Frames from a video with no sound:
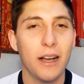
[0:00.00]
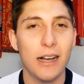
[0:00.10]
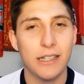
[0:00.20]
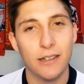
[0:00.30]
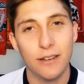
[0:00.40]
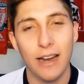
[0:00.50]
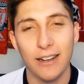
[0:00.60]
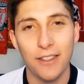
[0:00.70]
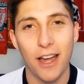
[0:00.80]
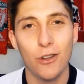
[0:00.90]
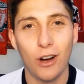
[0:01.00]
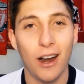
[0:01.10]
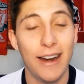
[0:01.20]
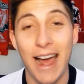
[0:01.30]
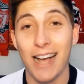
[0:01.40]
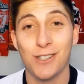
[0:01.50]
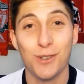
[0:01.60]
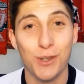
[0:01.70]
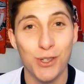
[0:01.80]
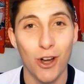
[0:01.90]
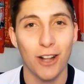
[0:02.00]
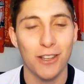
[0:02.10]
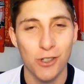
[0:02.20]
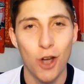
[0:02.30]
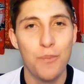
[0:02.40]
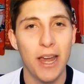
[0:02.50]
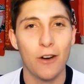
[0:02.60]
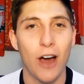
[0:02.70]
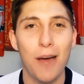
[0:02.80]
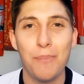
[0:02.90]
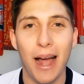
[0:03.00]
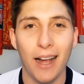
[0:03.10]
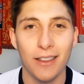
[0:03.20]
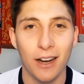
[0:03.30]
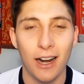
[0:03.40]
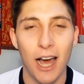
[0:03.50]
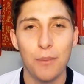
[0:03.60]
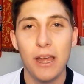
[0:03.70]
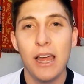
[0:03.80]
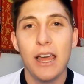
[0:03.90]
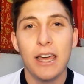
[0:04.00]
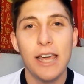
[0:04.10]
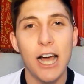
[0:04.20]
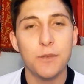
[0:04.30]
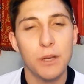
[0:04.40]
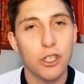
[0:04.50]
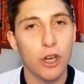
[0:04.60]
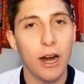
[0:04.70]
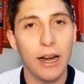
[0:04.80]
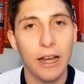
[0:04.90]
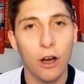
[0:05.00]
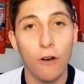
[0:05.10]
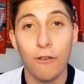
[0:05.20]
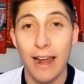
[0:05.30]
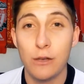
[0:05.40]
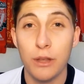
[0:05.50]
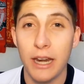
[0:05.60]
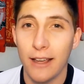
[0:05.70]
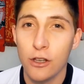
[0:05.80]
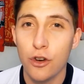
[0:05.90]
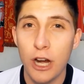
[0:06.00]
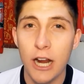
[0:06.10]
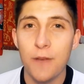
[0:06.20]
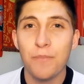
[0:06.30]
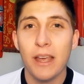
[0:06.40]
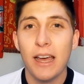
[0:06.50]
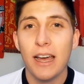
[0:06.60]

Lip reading: guys, like Nathaniel Klein has to start. There's no better right back at the club. He has been struggling of late with an injury.